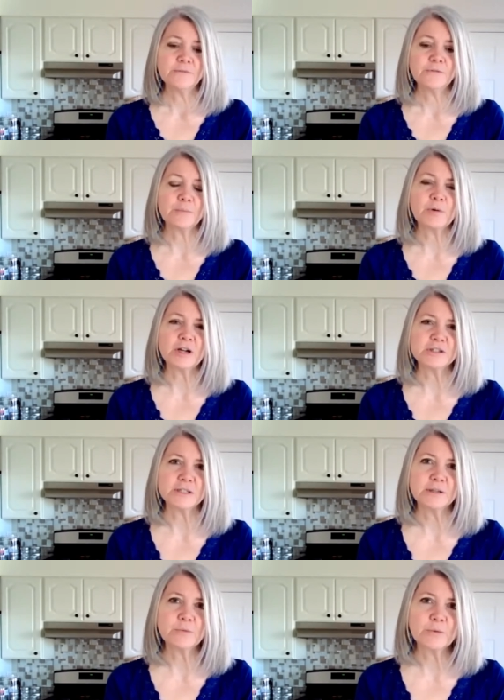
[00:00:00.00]
for a
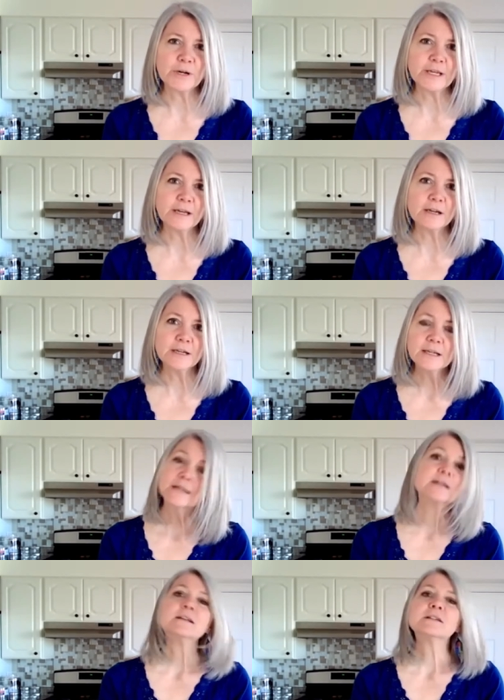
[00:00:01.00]
project that we're working on.
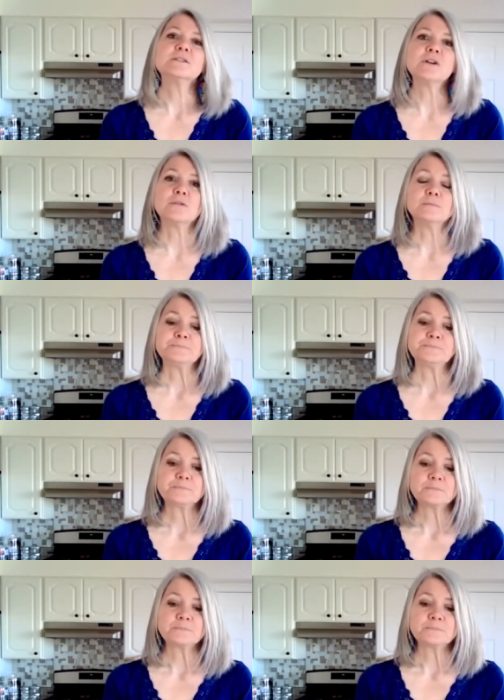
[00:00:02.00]
So,